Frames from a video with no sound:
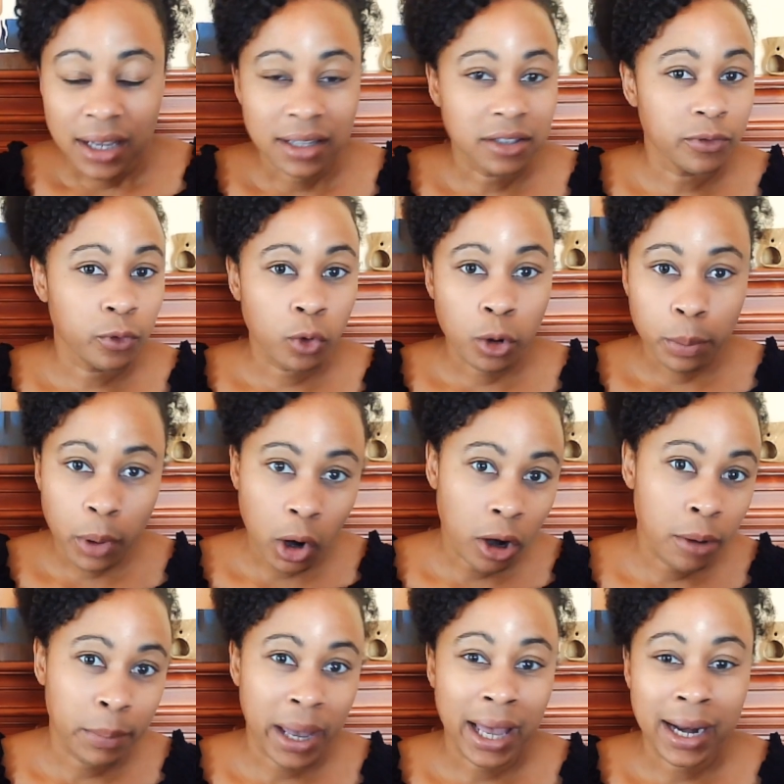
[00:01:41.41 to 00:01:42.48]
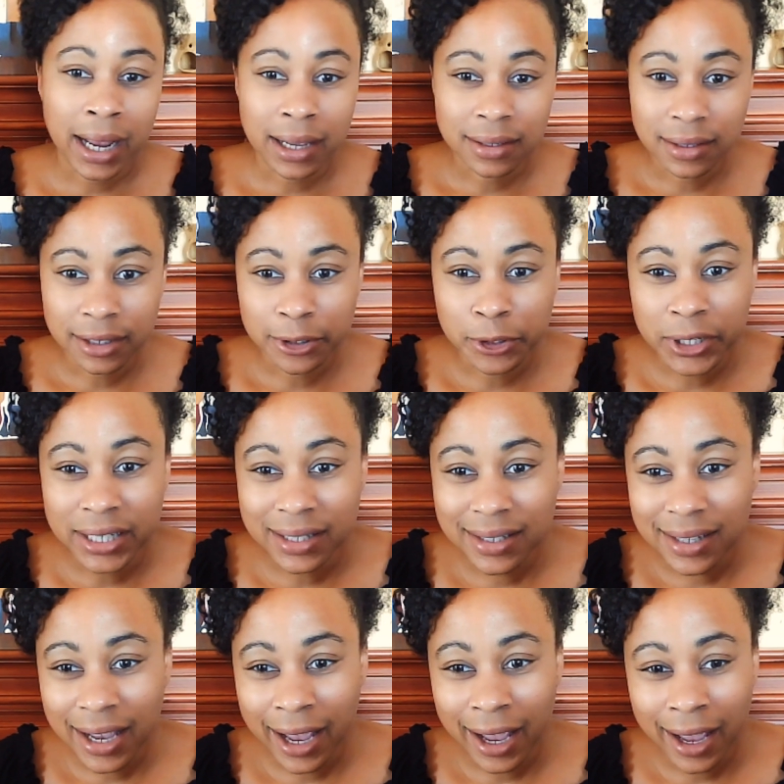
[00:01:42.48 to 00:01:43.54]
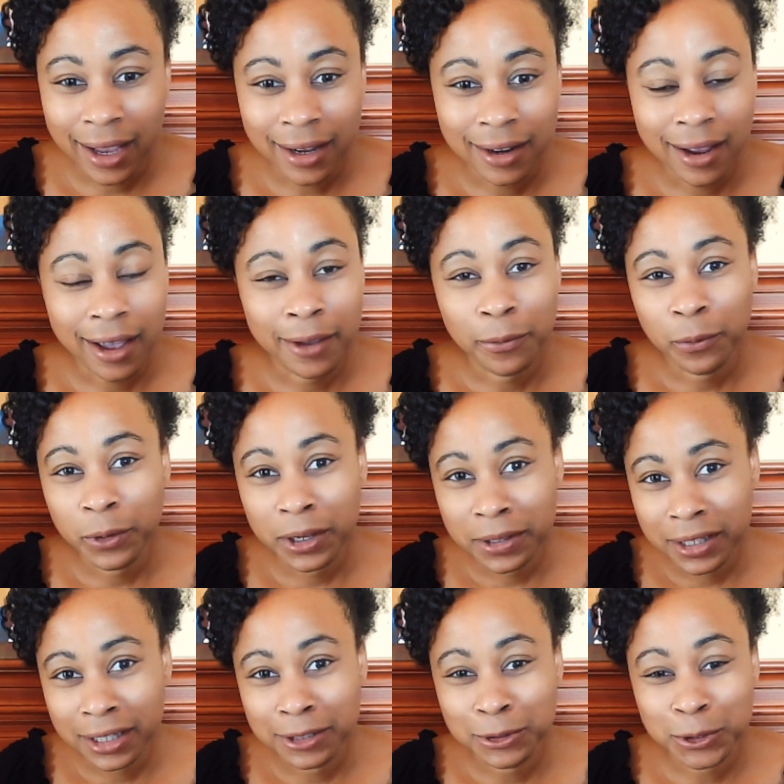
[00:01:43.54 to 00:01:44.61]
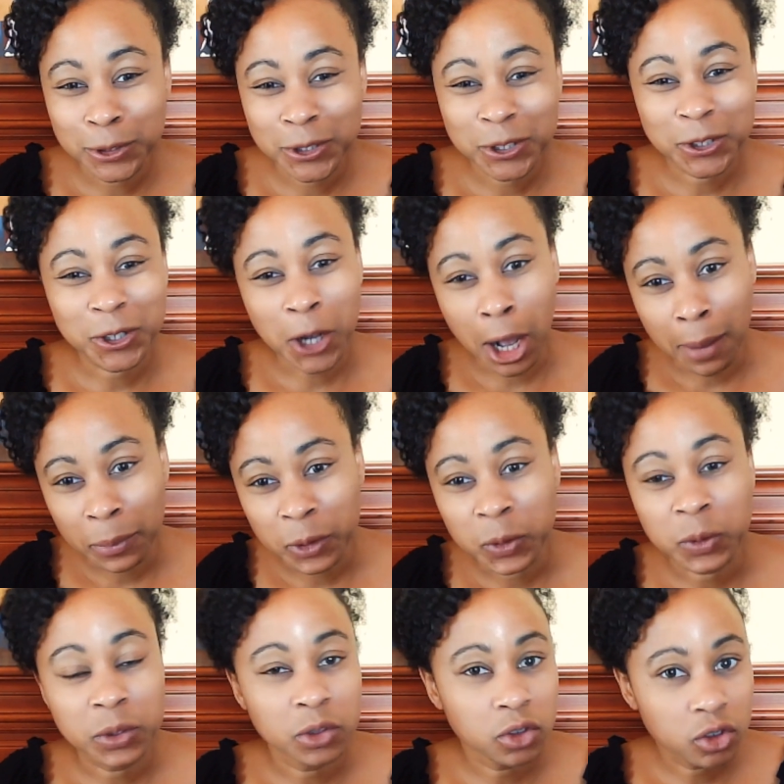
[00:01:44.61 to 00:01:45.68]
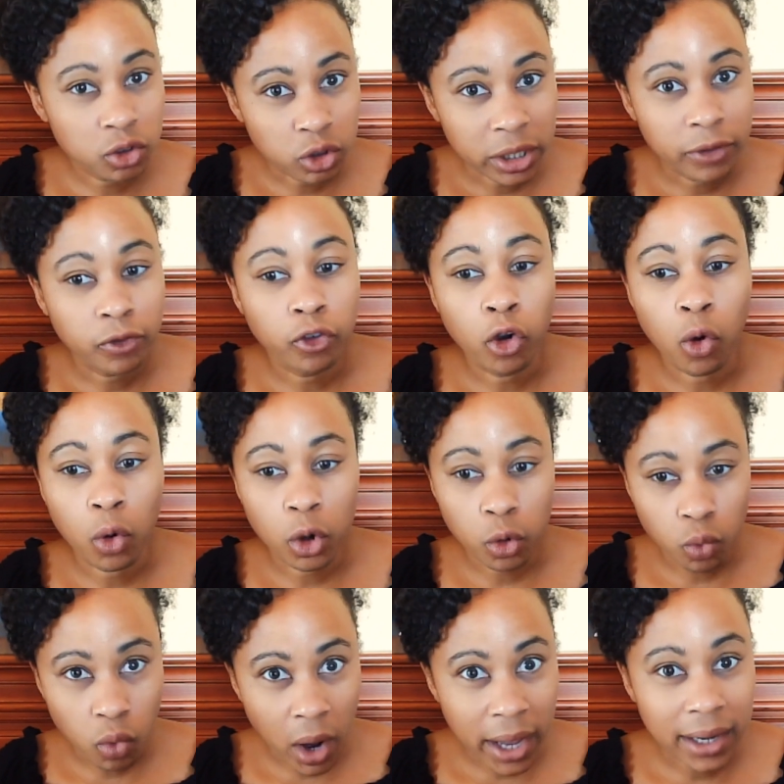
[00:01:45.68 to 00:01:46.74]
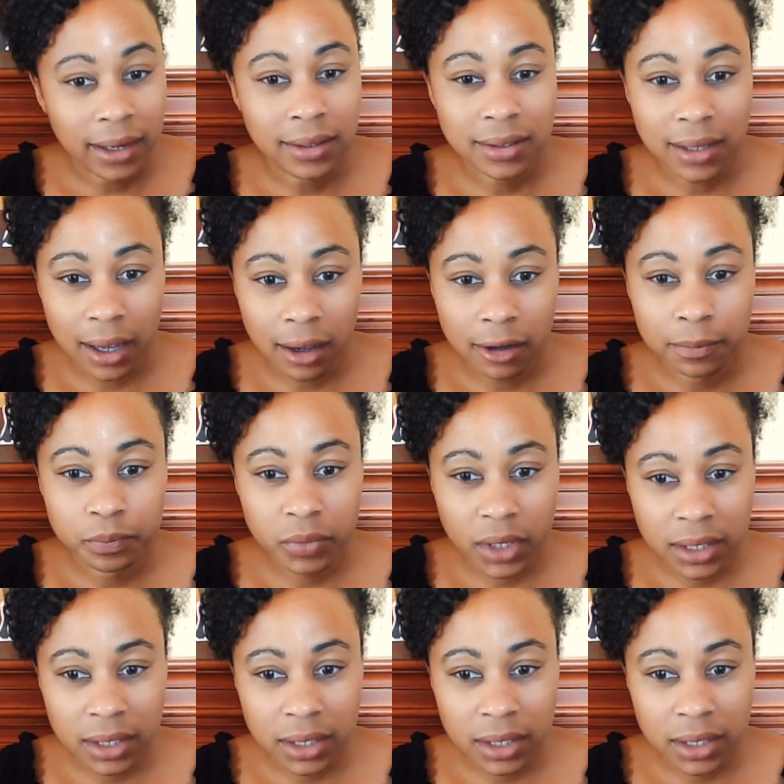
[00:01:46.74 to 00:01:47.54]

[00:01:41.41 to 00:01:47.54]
It's a 4-part badass series, and I really enjoyed her comical and straightforward writing style.